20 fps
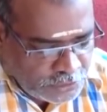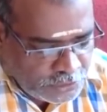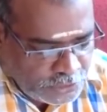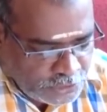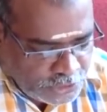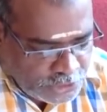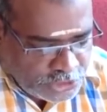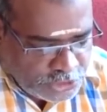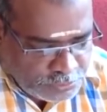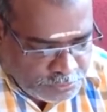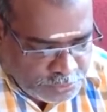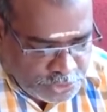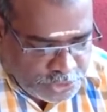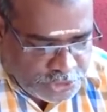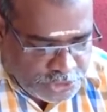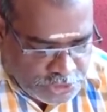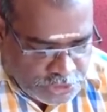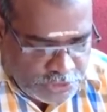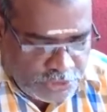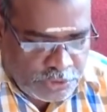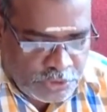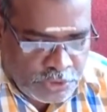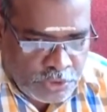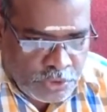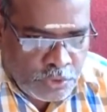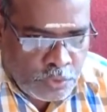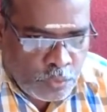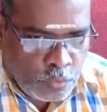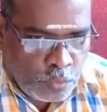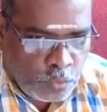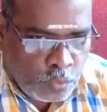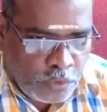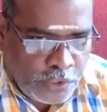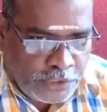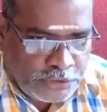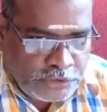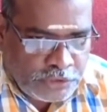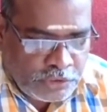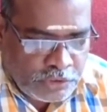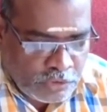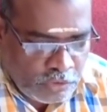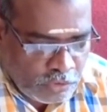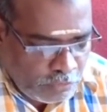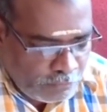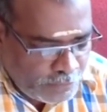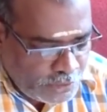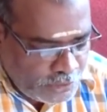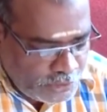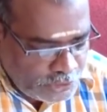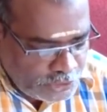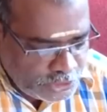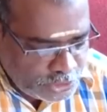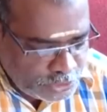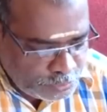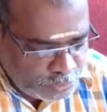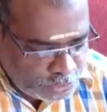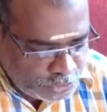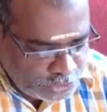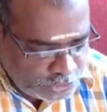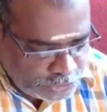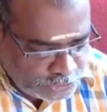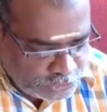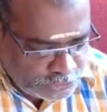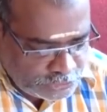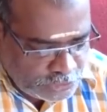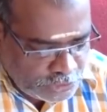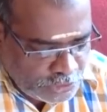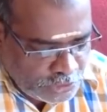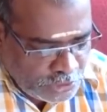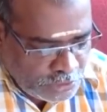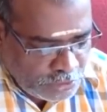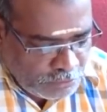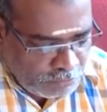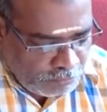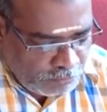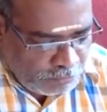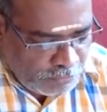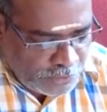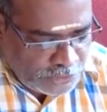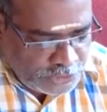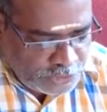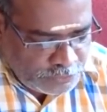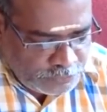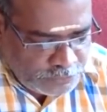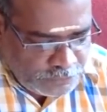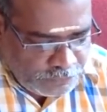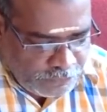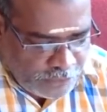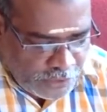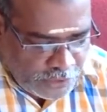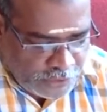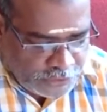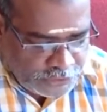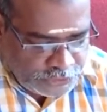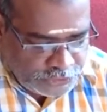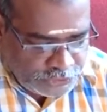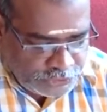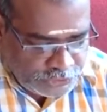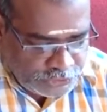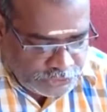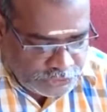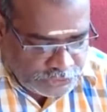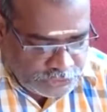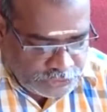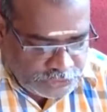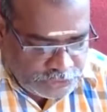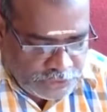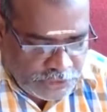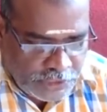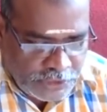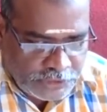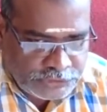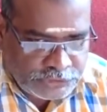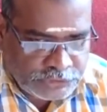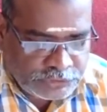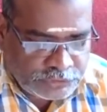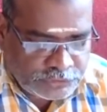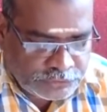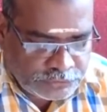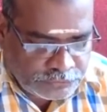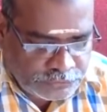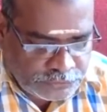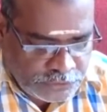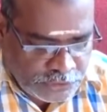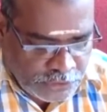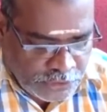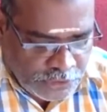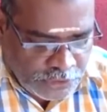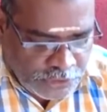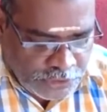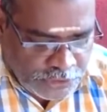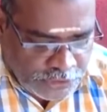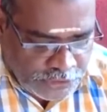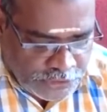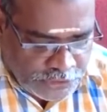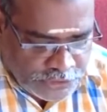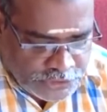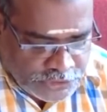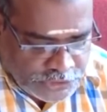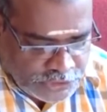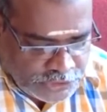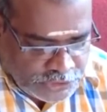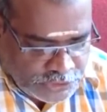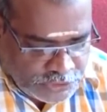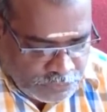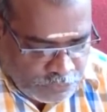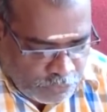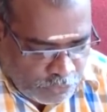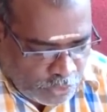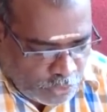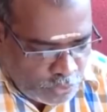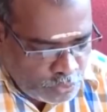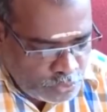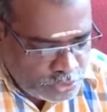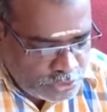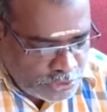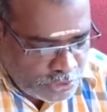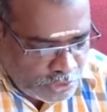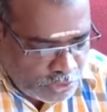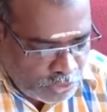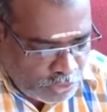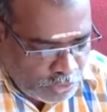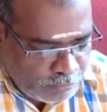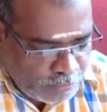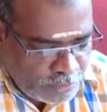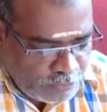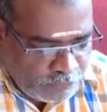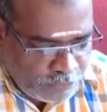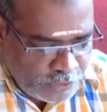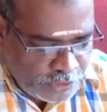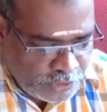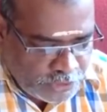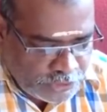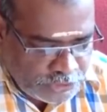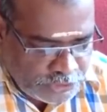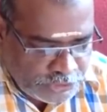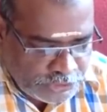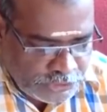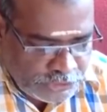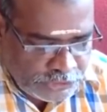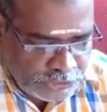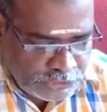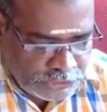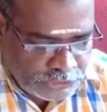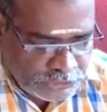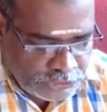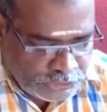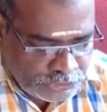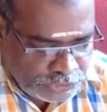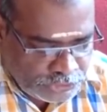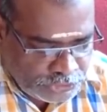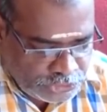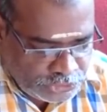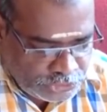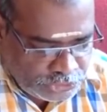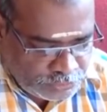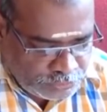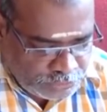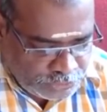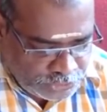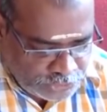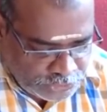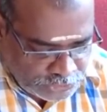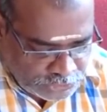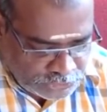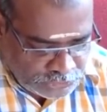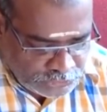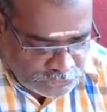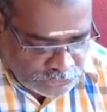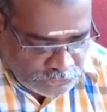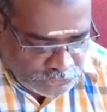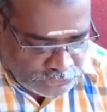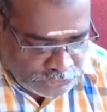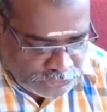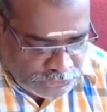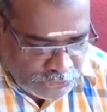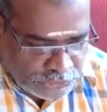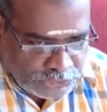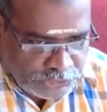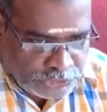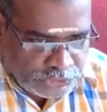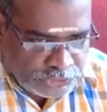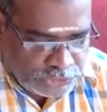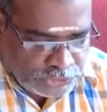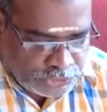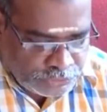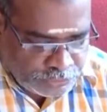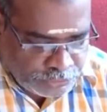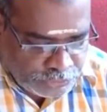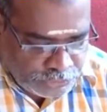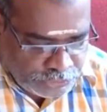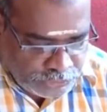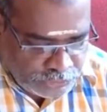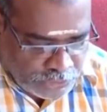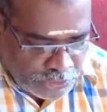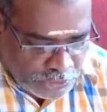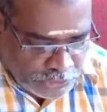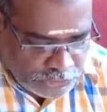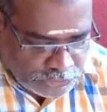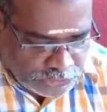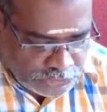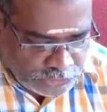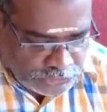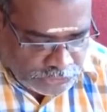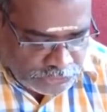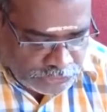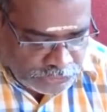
distribution. Why the normal distribution? Much of the variations in the nature of the industries follows the normal frequency distribution. Such distribution occurs